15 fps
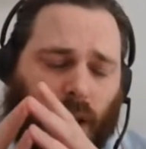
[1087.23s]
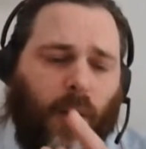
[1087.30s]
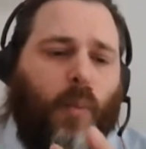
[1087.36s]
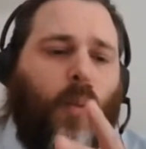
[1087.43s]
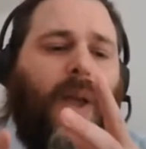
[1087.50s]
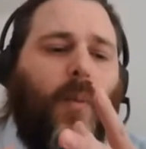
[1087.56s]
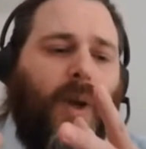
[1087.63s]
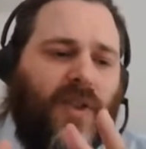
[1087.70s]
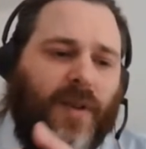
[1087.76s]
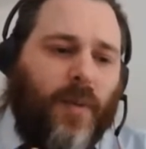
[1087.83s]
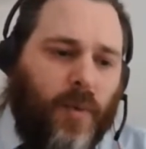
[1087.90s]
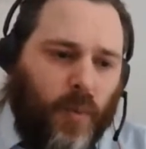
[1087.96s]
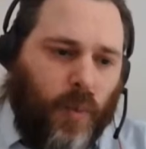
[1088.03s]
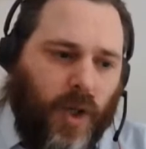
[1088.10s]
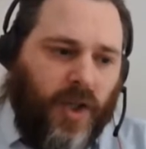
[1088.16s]
whether it
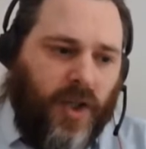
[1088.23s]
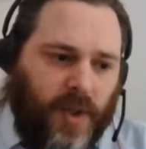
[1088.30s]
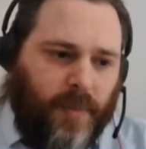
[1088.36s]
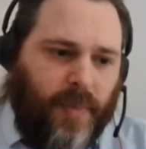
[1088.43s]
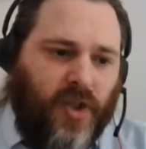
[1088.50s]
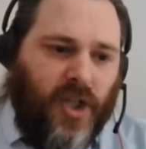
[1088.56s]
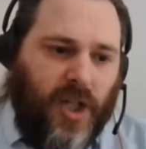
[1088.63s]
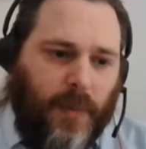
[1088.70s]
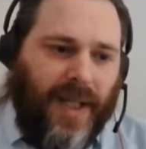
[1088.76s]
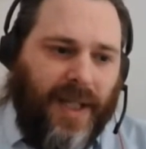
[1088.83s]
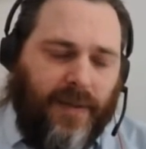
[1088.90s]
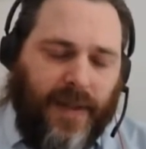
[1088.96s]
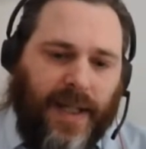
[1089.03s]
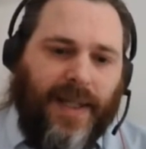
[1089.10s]
was worth us pursuing a thing.